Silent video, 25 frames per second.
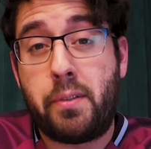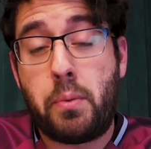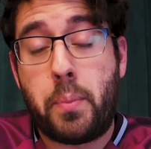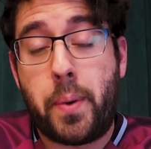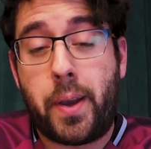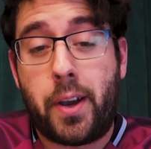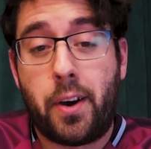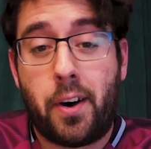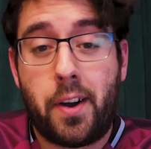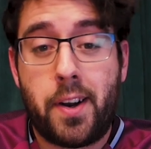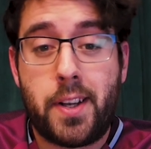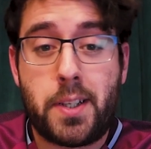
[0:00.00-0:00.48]
if I'm
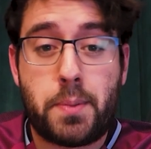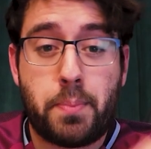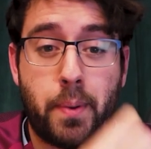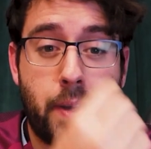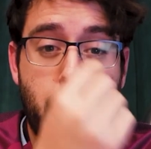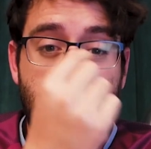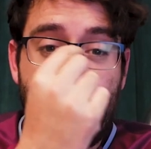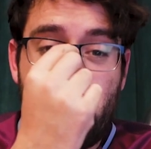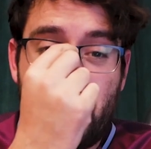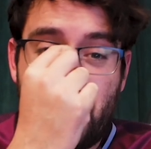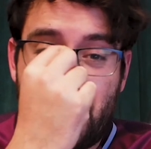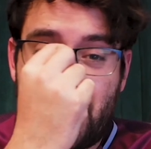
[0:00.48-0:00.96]
being honest,
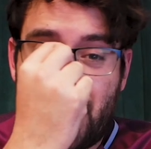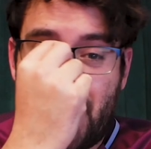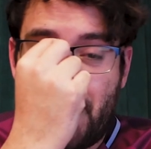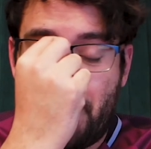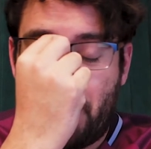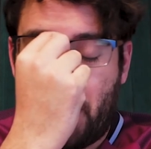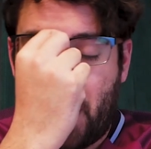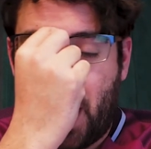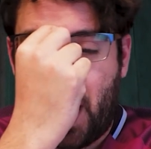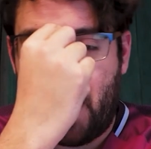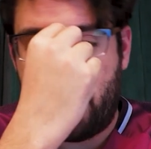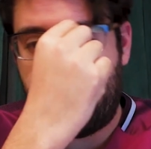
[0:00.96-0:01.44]
but he was
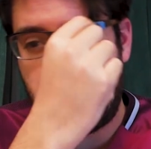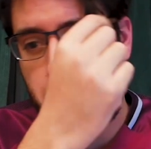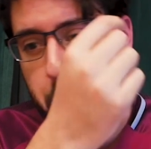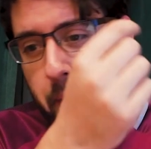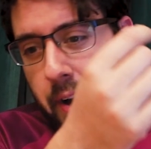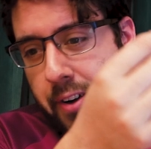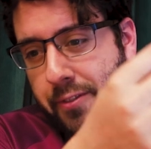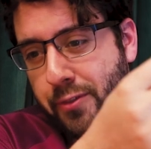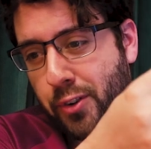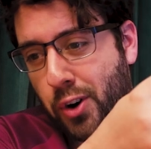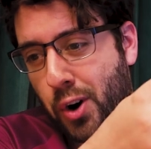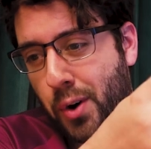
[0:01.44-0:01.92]
like part of a
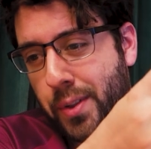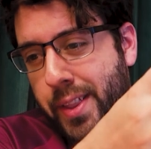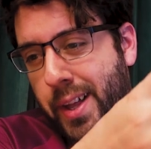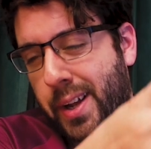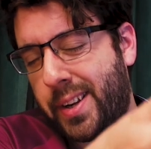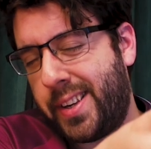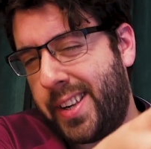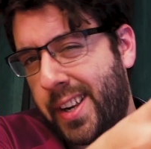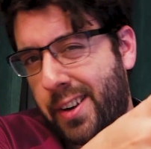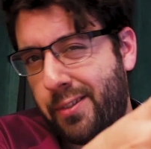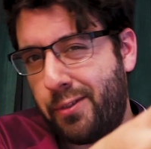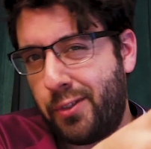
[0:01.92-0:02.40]
back four
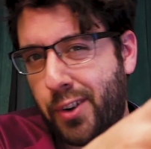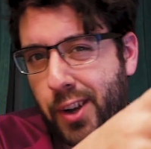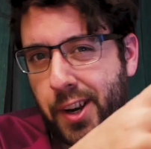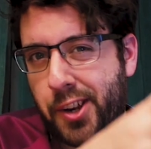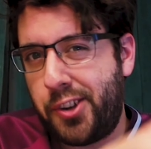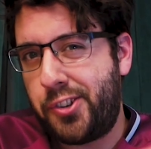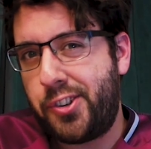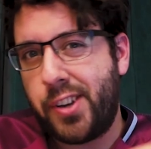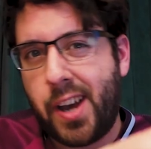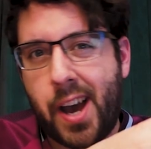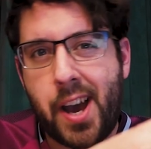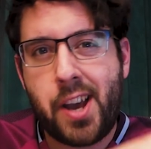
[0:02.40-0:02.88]
that didn't
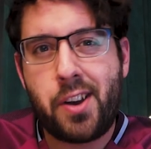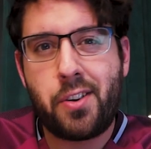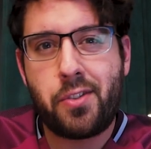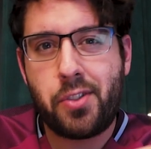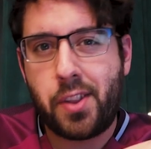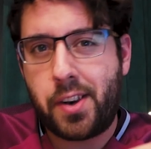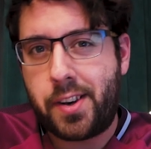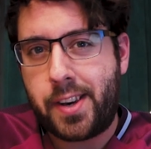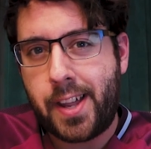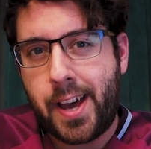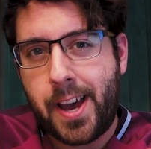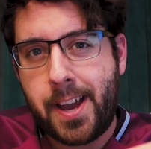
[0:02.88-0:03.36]
really shine
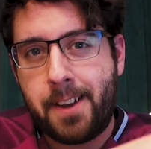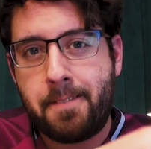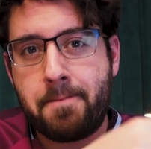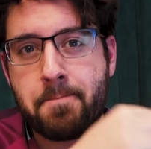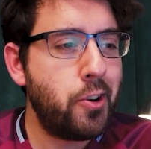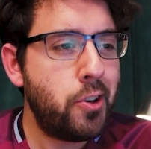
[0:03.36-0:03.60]
on the day.